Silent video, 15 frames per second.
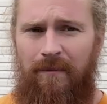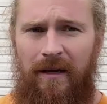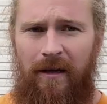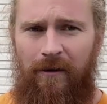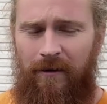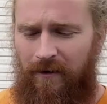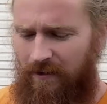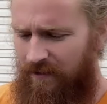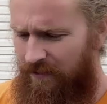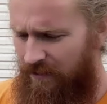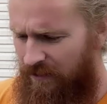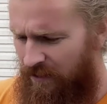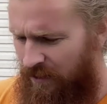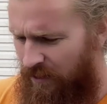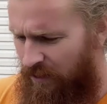Miller
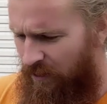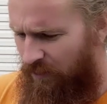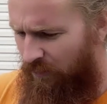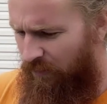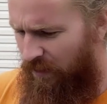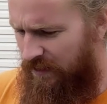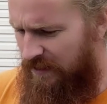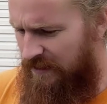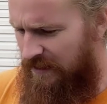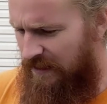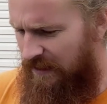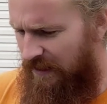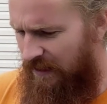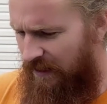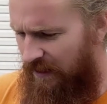was
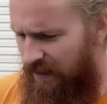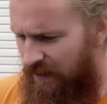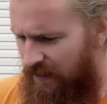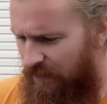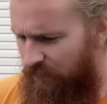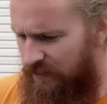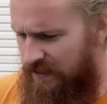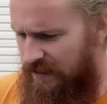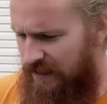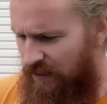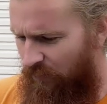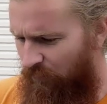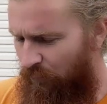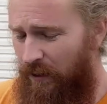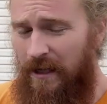the
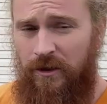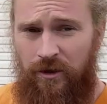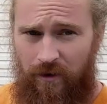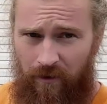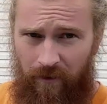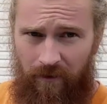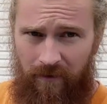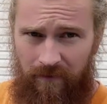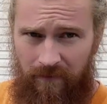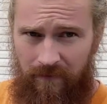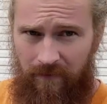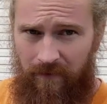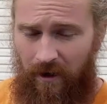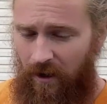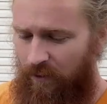original
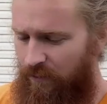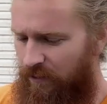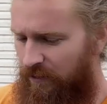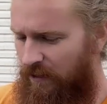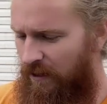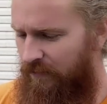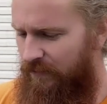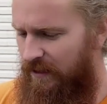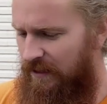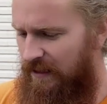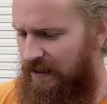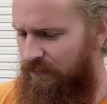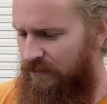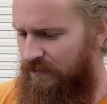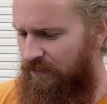owner of it, and
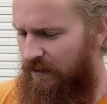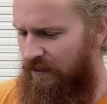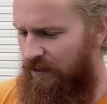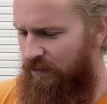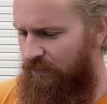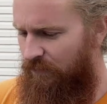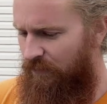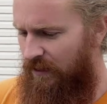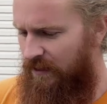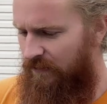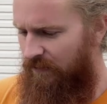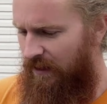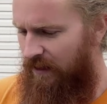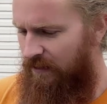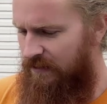he was a very good friend
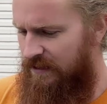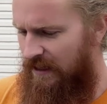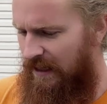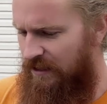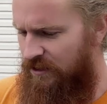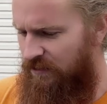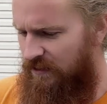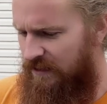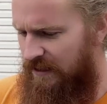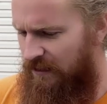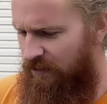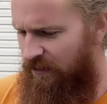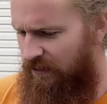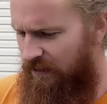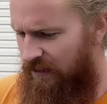of ours. And as you can see,
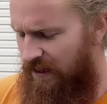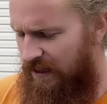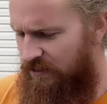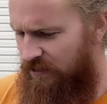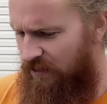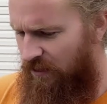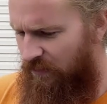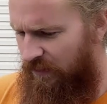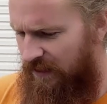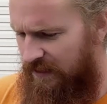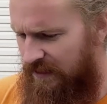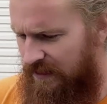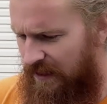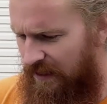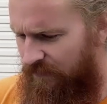look, they're actually going
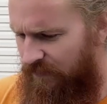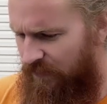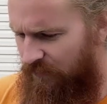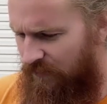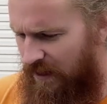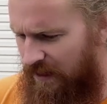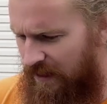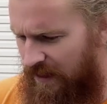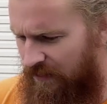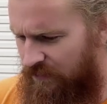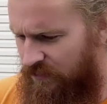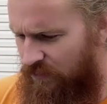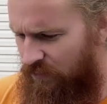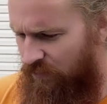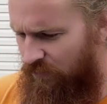into the hayfield right now
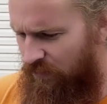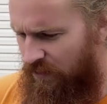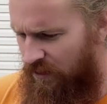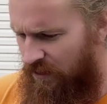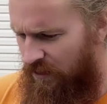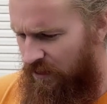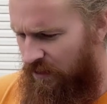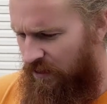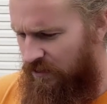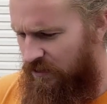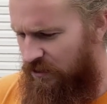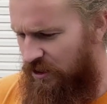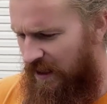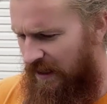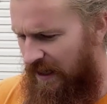to
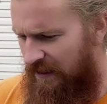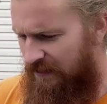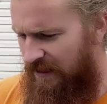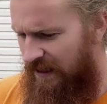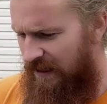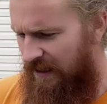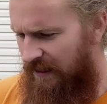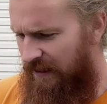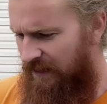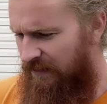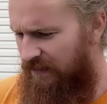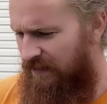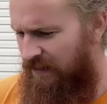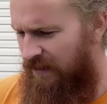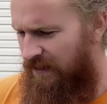check out the hay.
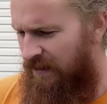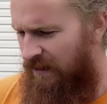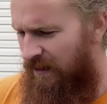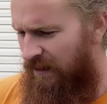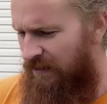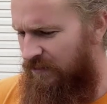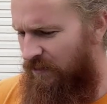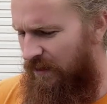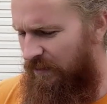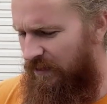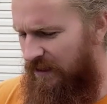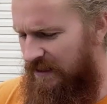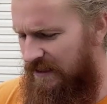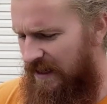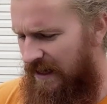So I'm
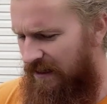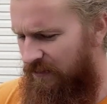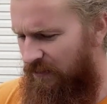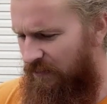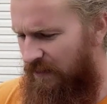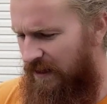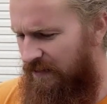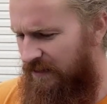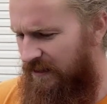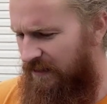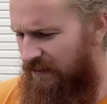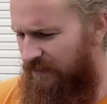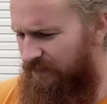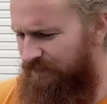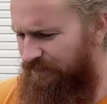going to cycle around
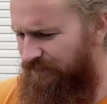here.